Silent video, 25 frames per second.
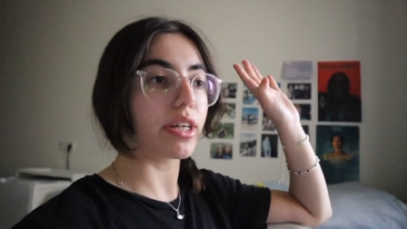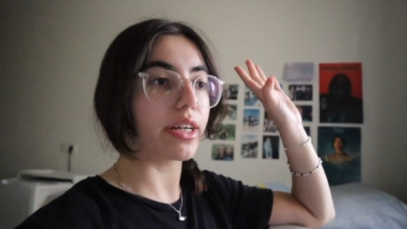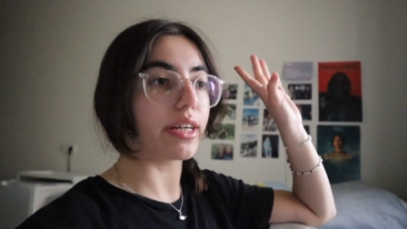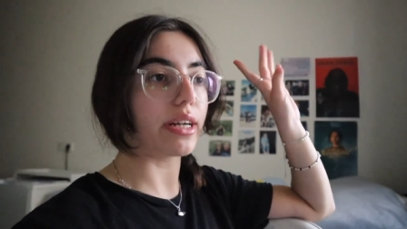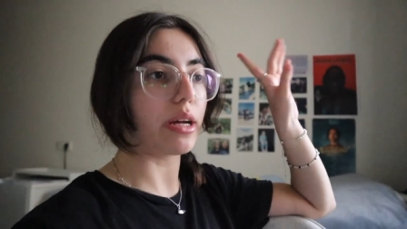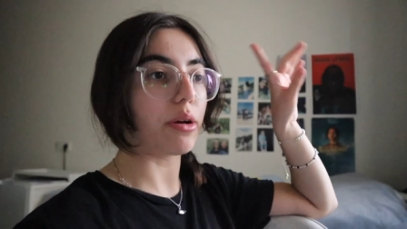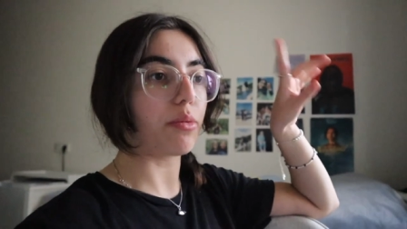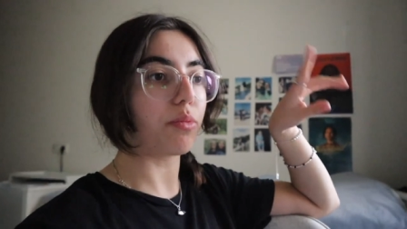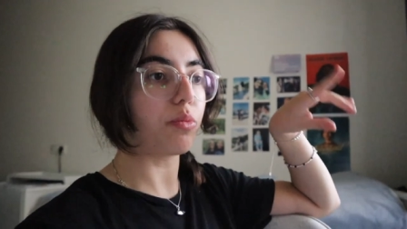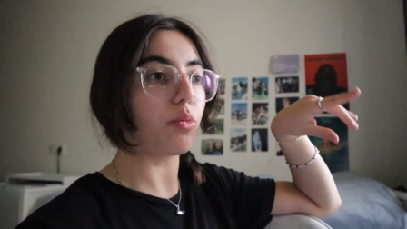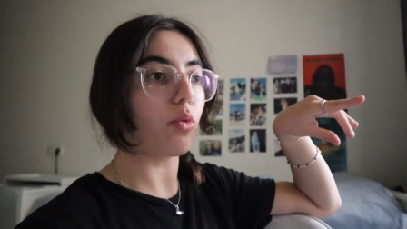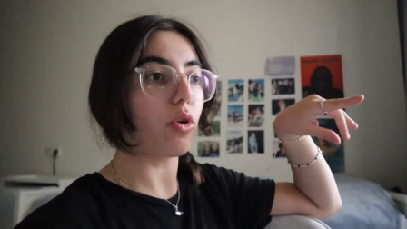and
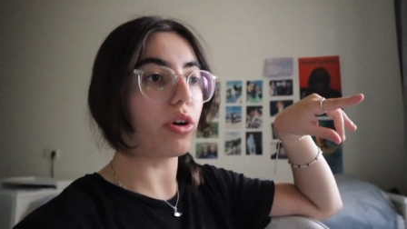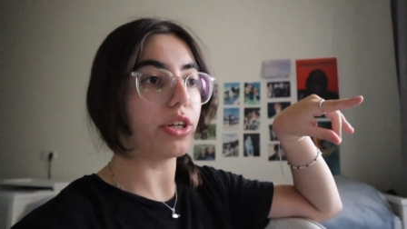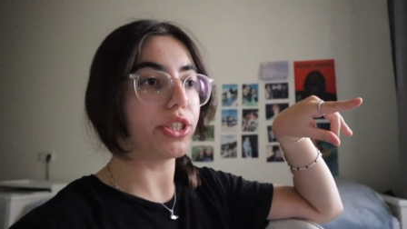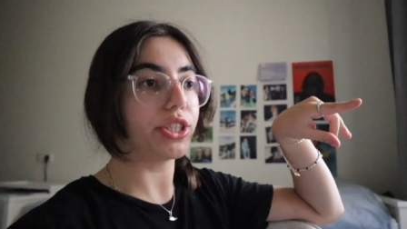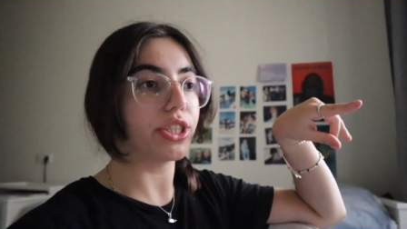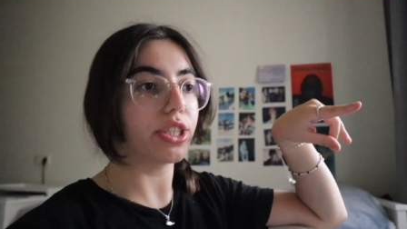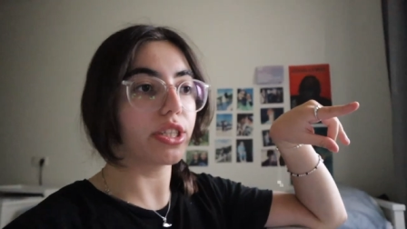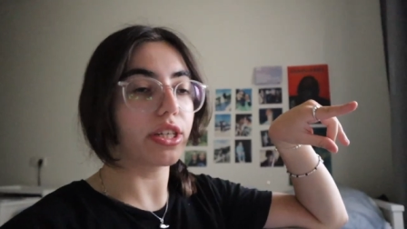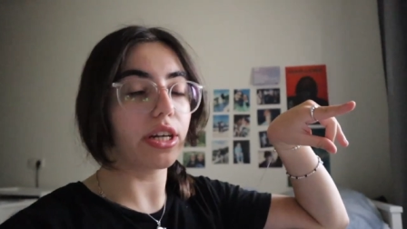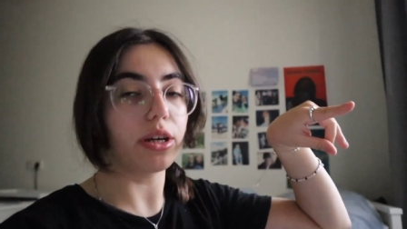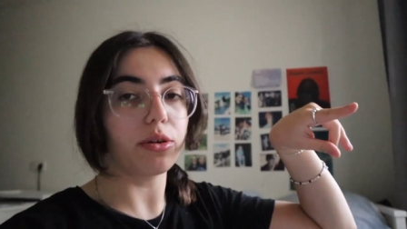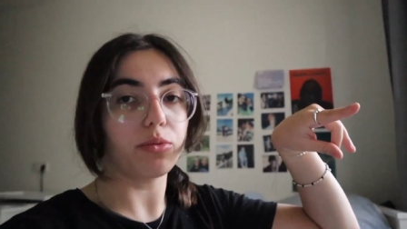I'm
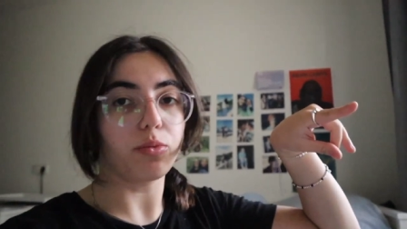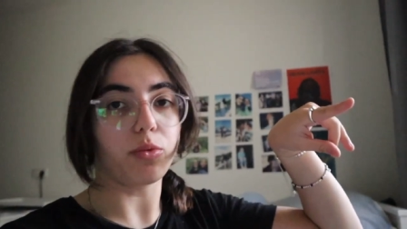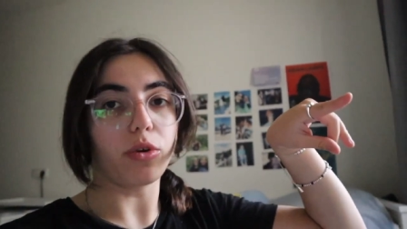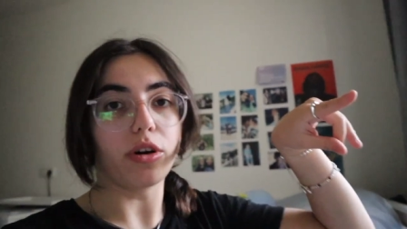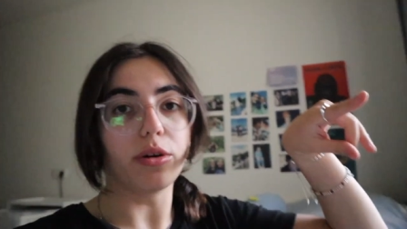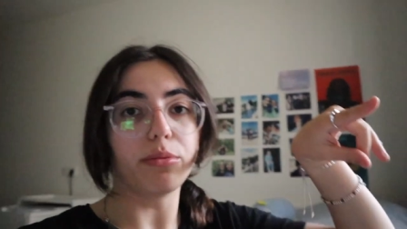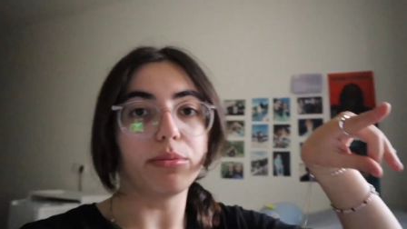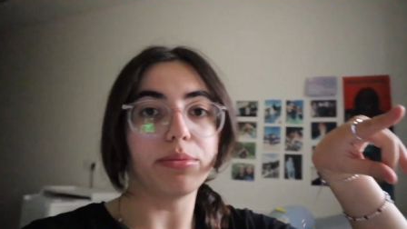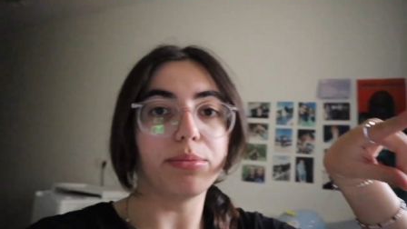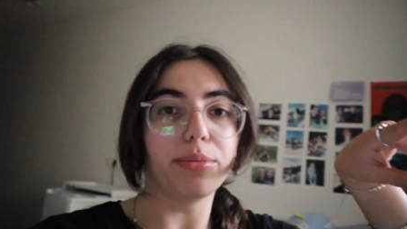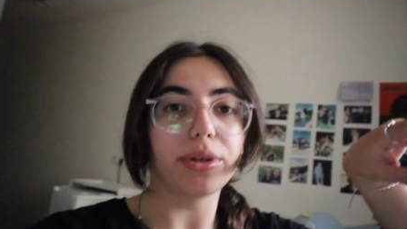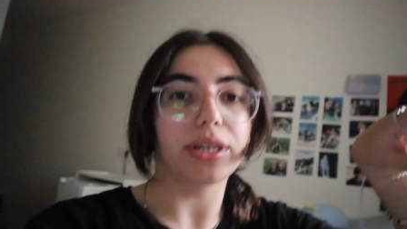watching
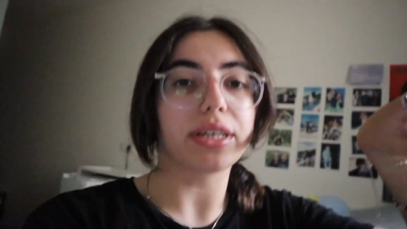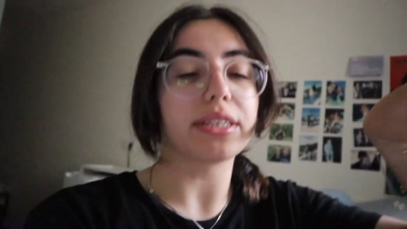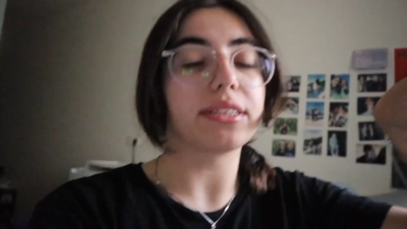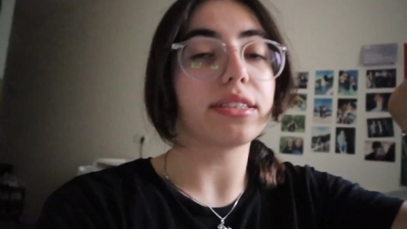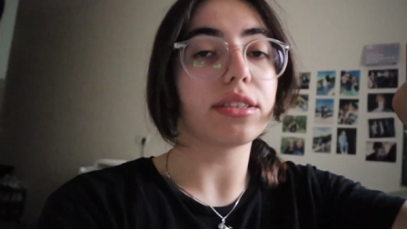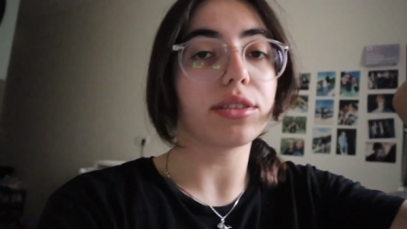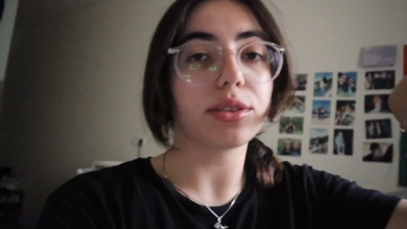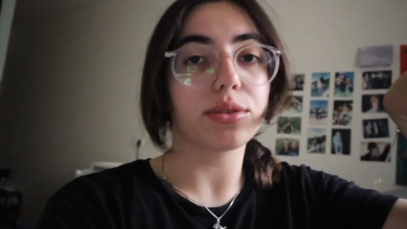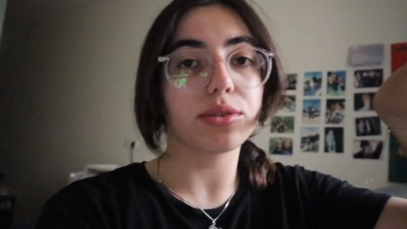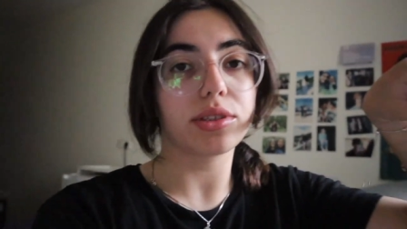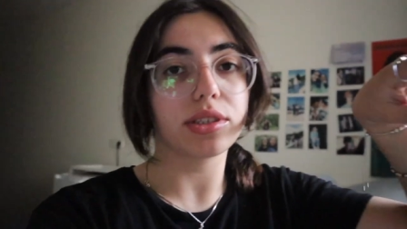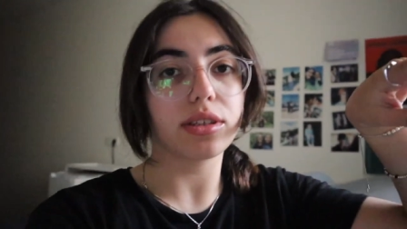F1 because
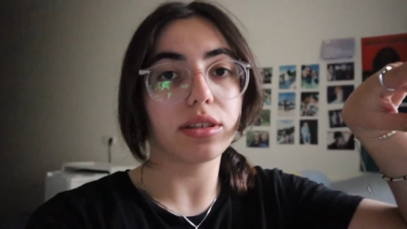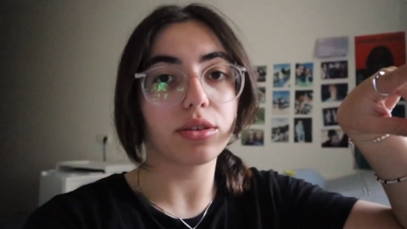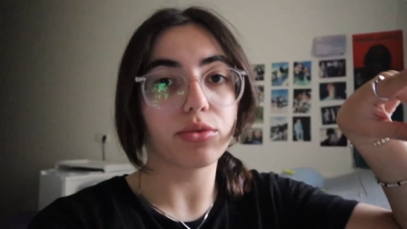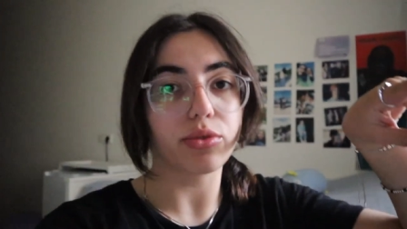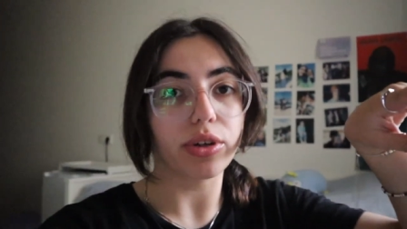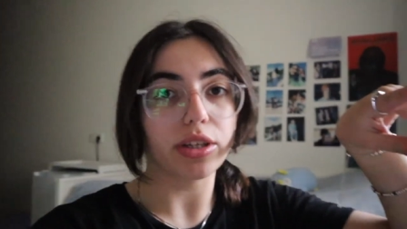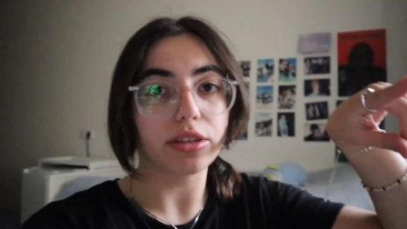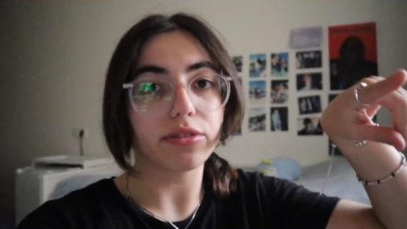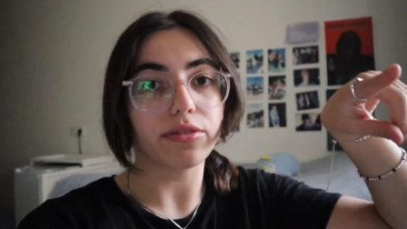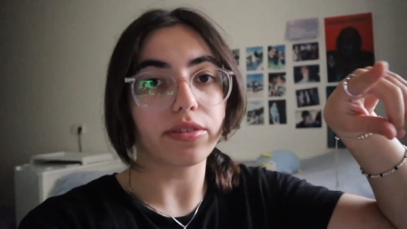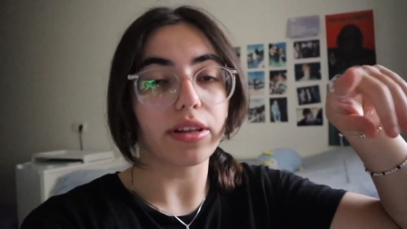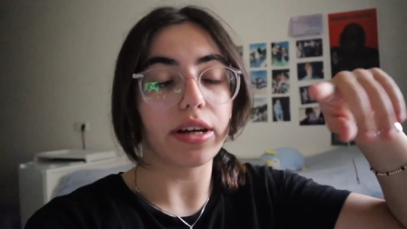there's a
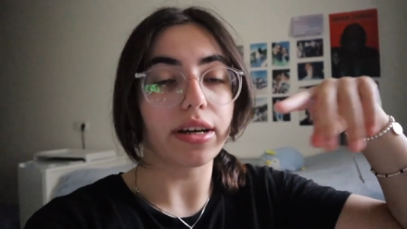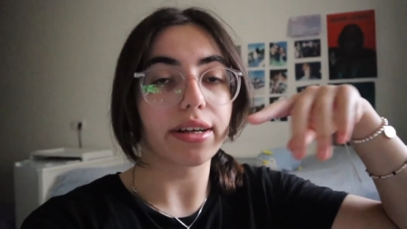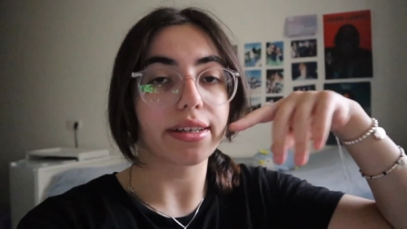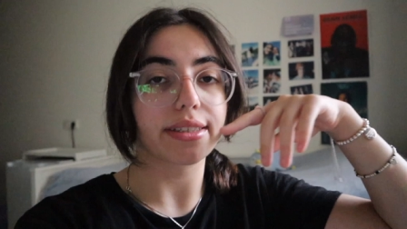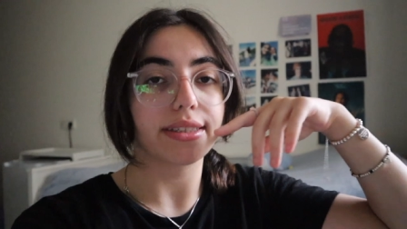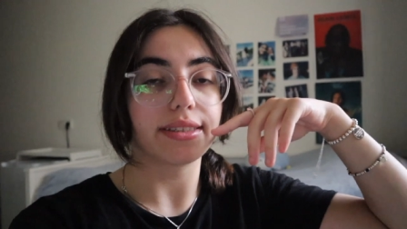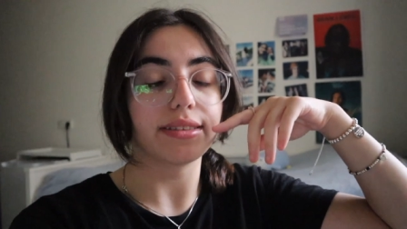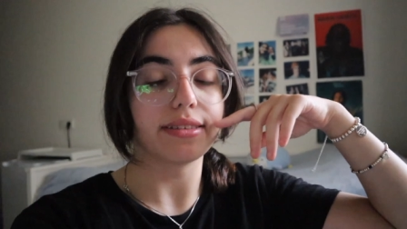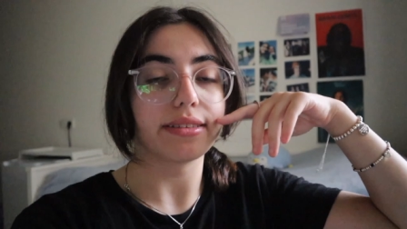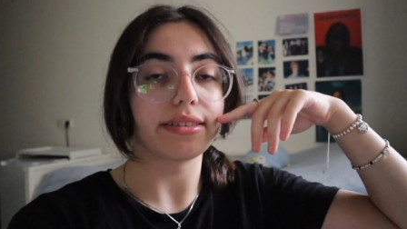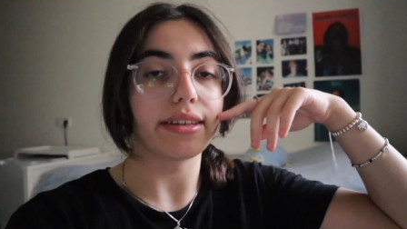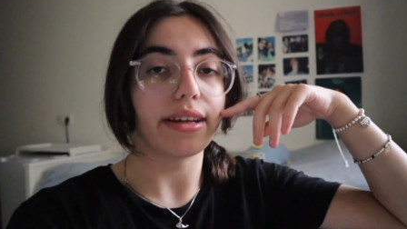red flag
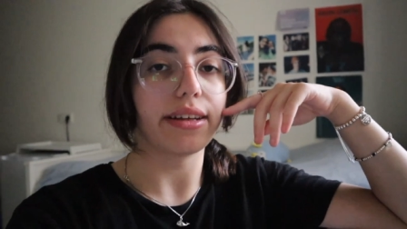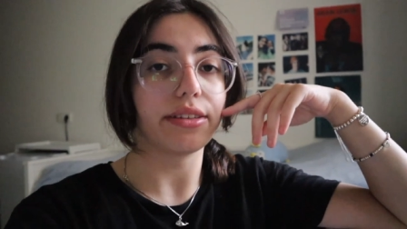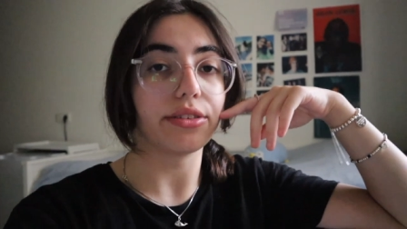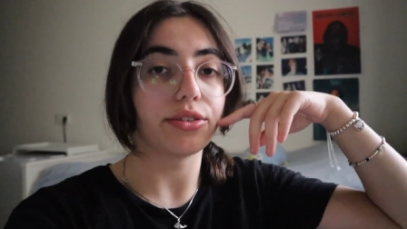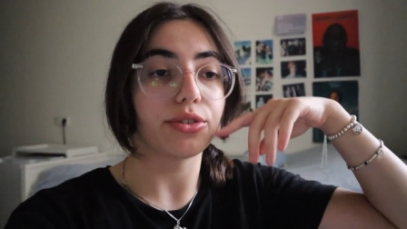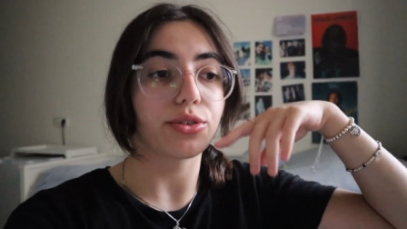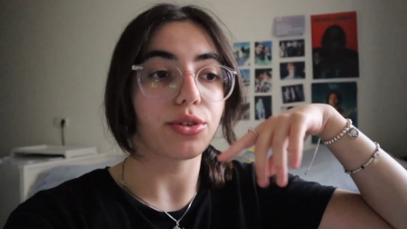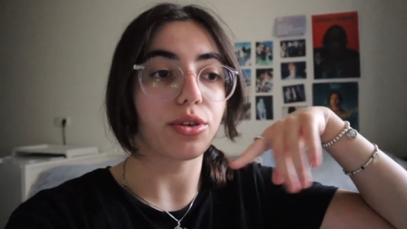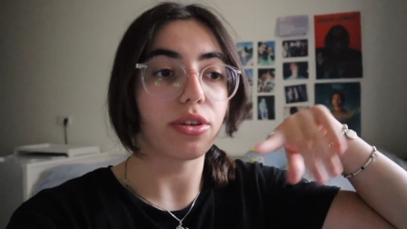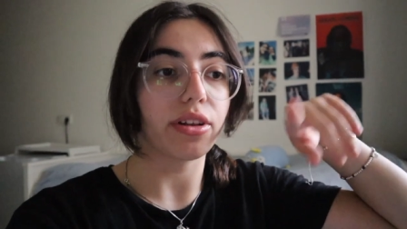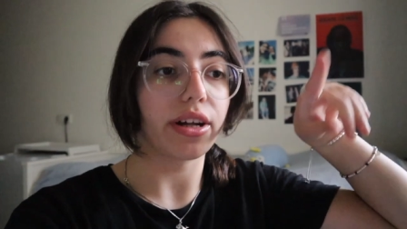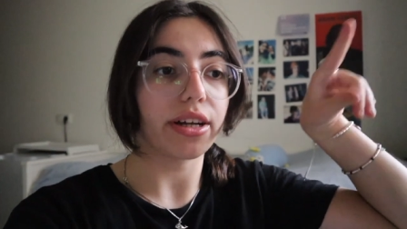since Lance
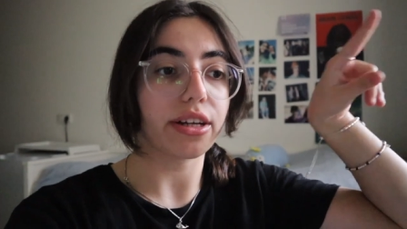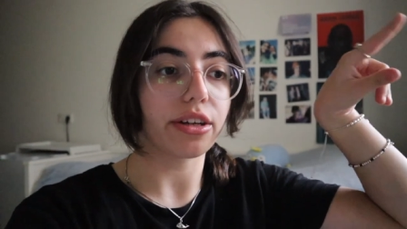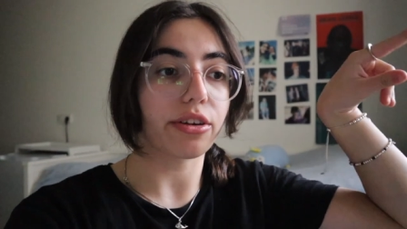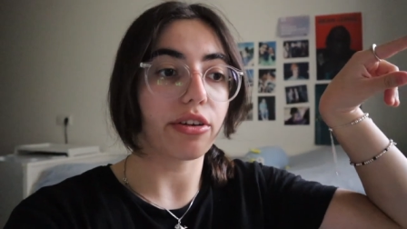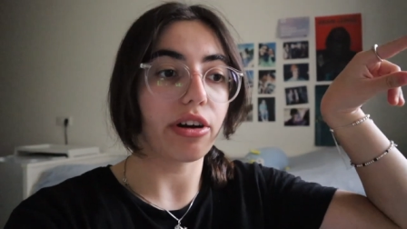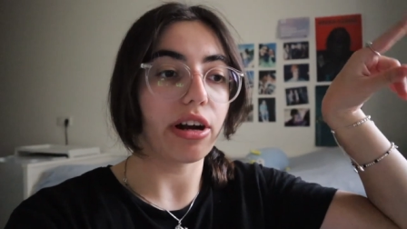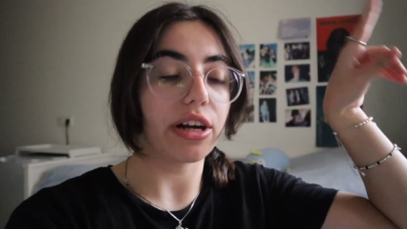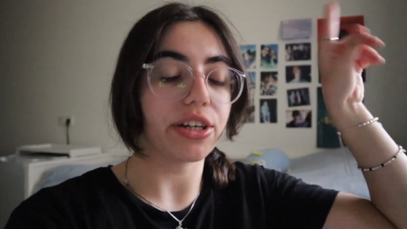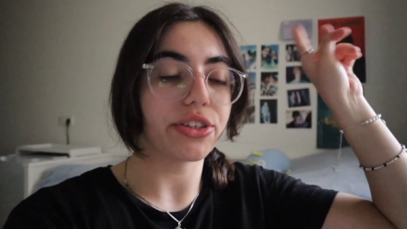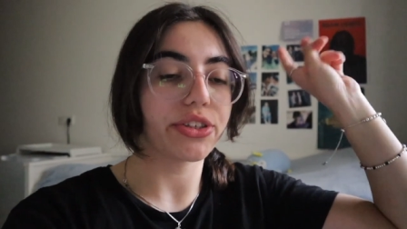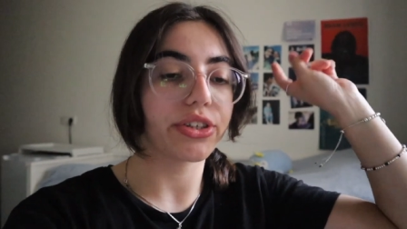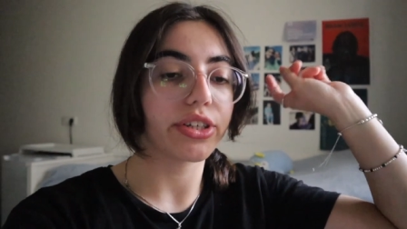Stroll had a
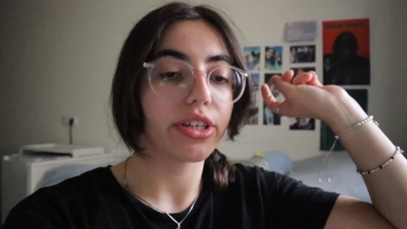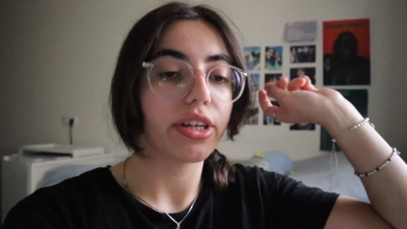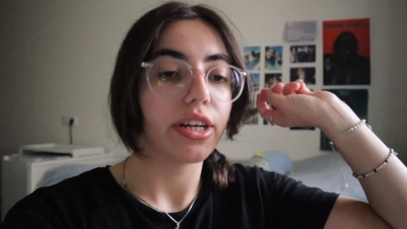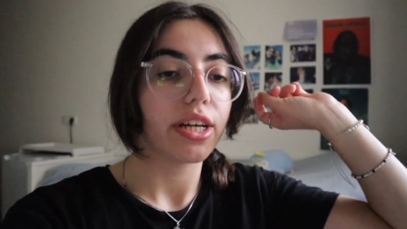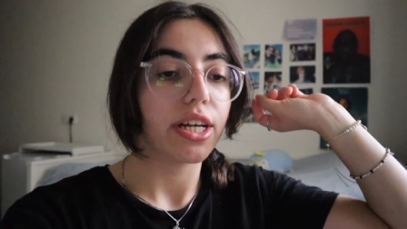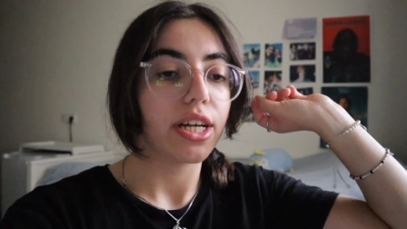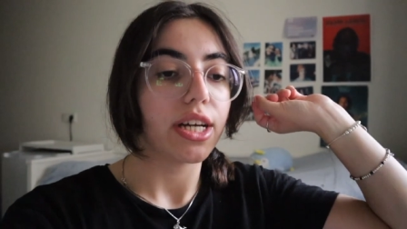crash.